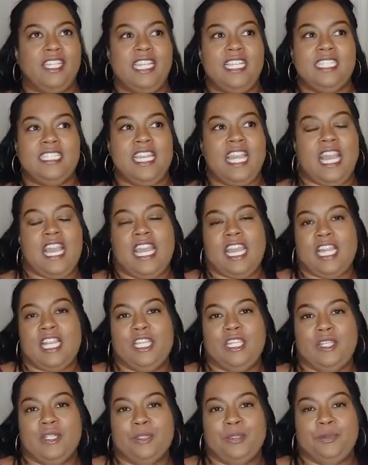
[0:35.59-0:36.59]
So they just had like
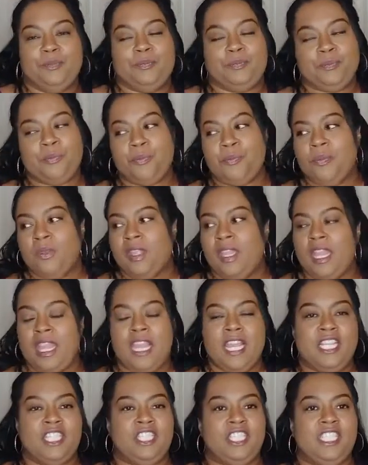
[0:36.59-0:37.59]
a little
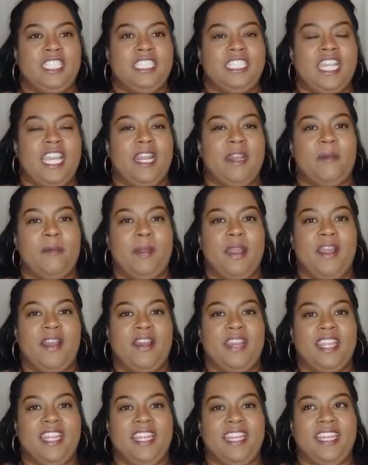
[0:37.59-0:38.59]
chit chat
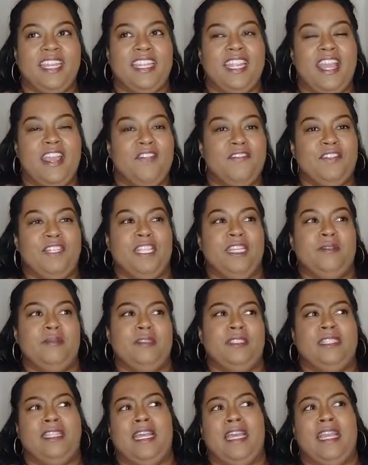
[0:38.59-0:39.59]
about it, and Heavenly
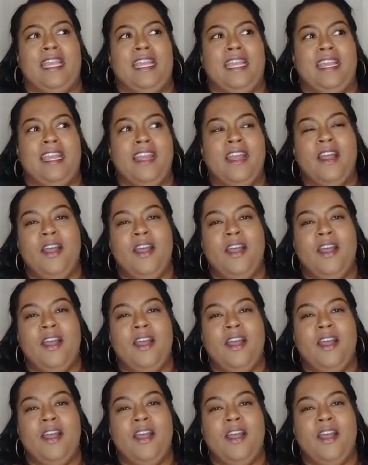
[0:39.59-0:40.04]
was like,